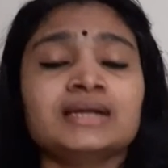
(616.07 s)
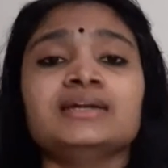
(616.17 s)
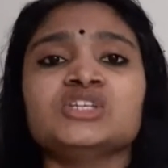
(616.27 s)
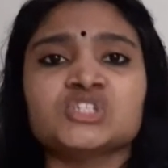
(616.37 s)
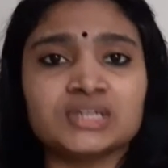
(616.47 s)

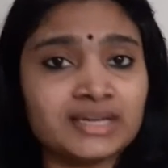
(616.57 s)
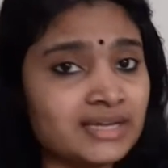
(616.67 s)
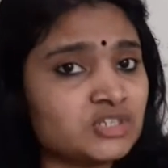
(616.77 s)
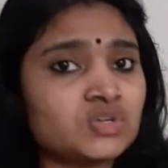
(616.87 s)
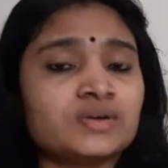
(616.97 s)
digital
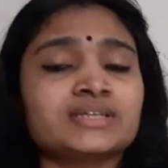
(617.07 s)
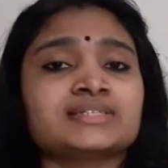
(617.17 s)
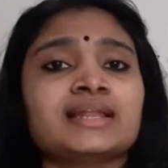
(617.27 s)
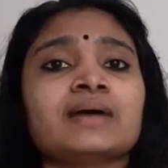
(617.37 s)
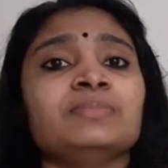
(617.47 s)
electronics
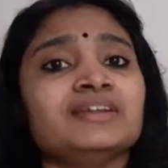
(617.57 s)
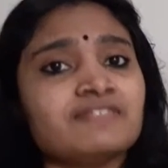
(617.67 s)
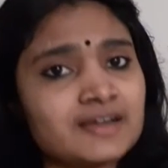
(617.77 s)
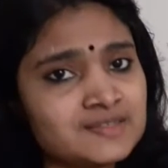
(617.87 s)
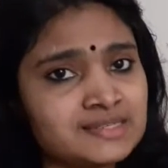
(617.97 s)
lab,
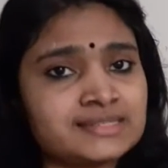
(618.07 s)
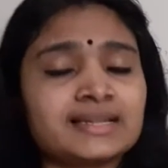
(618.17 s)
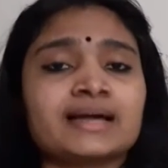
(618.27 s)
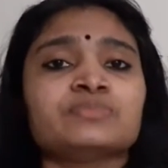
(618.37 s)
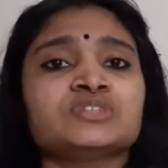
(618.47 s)
devices
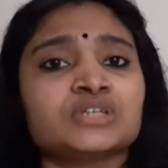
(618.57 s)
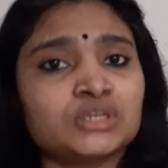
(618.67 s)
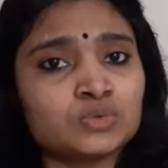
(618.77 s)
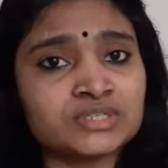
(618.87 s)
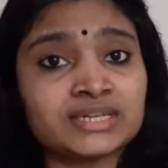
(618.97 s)
lab,
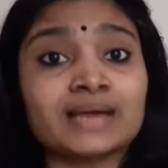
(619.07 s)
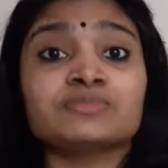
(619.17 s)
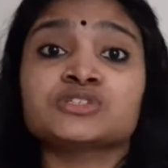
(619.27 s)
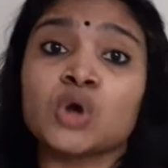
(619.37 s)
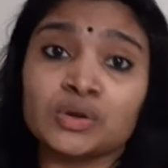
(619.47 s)
circuits lab,
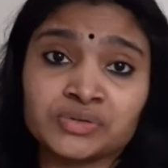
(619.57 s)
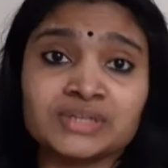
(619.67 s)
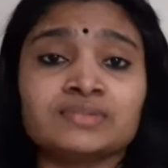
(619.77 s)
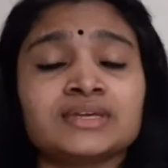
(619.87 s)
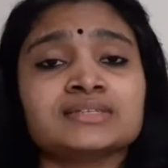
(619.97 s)

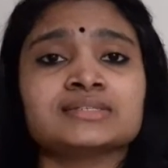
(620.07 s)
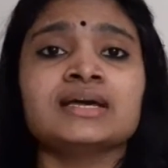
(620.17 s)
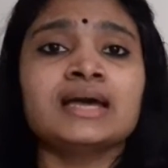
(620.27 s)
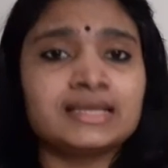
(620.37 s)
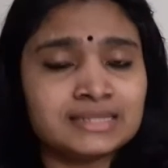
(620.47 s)
soldering things.
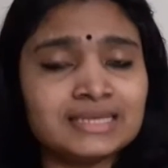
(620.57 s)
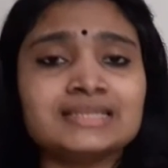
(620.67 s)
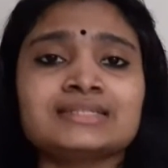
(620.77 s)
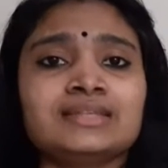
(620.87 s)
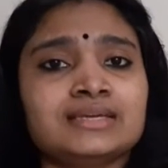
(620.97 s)

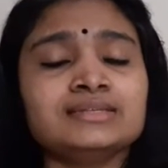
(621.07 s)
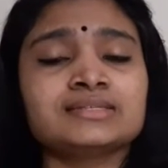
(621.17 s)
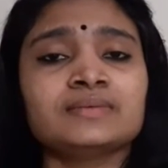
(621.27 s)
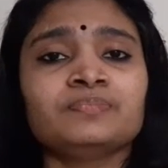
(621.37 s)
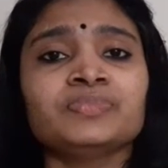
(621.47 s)
These things,
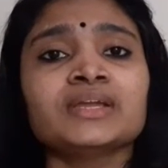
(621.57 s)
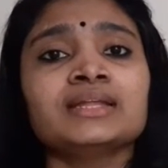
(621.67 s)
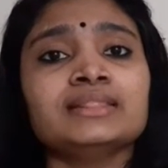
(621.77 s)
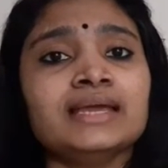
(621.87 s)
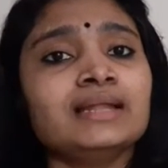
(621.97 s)

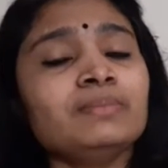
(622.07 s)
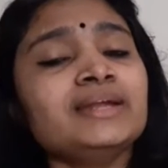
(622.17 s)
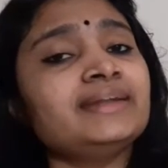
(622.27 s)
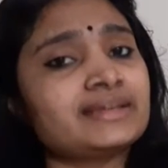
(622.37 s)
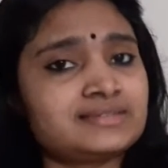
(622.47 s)
they'll
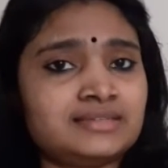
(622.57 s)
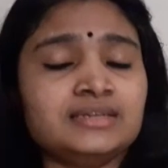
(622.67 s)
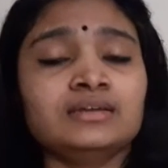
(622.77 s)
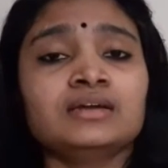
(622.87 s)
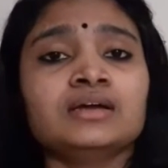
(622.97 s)
be
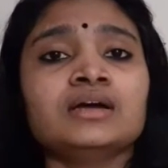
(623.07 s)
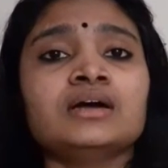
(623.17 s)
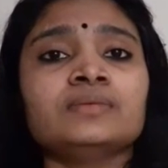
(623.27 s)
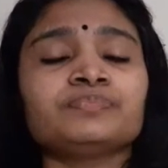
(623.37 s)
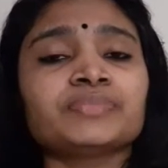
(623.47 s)
testing
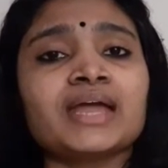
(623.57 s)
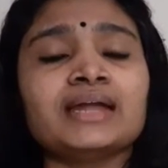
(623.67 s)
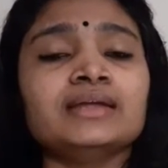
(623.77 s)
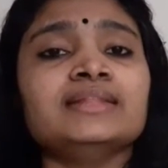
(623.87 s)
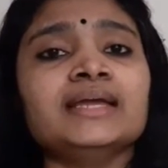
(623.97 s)

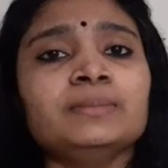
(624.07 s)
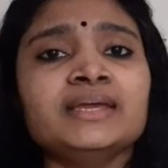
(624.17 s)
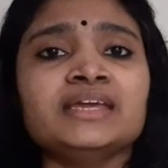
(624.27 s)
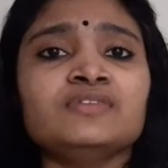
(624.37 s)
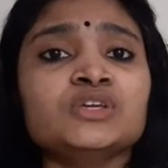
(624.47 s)
and they'll be
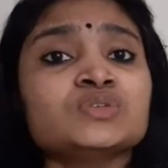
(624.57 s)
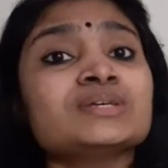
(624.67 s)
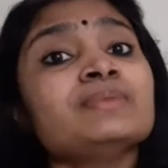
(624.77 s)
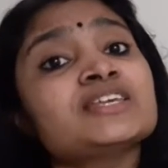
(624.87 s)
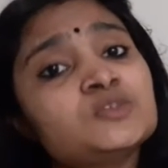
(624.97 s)
giving you
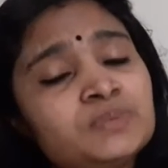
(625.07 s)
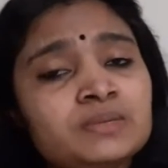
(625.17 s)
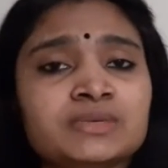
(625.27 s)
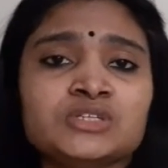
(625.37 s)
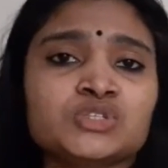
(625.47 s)
some
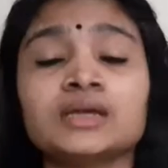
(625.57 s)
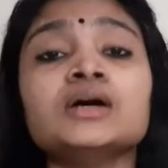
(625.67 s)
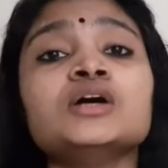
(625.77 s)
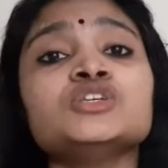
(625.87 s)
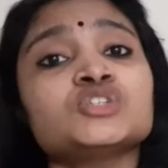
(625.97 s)
experiments.
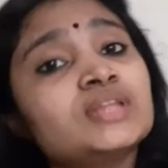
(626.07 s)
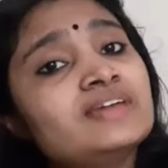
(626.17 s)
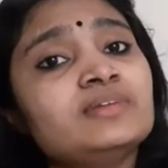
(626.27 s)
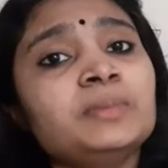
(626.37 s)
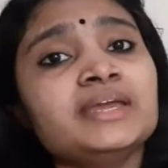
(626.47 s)
So they
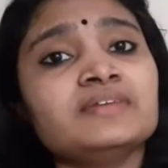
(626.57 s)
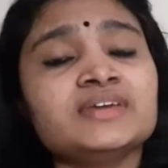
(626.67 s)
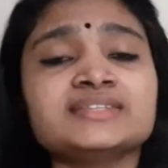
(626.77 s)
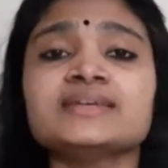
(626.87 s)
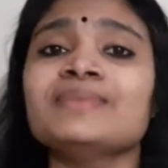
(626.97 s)
will be
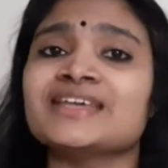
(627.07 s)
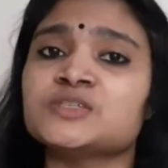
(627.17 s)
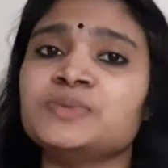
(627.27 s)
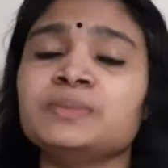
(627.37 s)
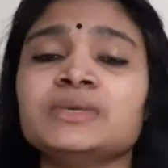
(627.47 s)
giving some
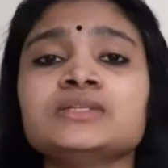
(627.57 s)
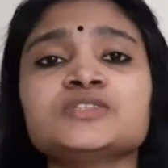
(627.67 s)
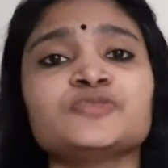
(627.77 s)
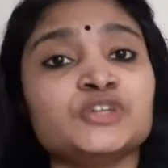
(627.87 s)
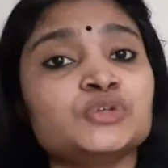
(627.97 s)
experiments
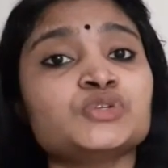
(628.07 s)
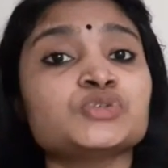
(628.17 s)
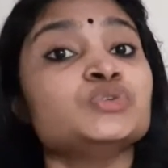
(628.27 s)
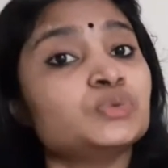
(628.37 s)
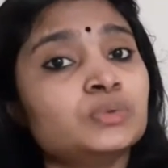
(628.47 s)
for you to
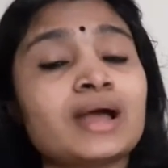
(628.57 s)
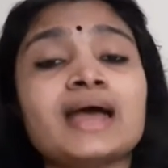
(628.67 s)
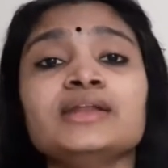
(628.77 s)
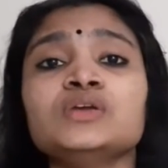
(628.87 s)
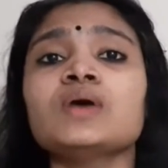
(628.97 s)
do,
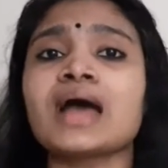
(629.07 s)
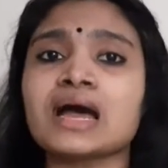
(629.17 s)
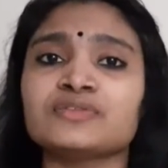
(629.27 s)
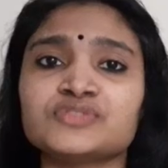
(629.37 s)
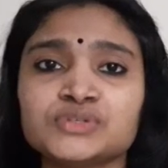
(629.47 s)
and you
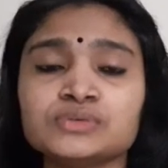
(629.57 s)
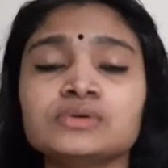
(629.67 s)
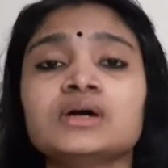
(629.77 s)
have to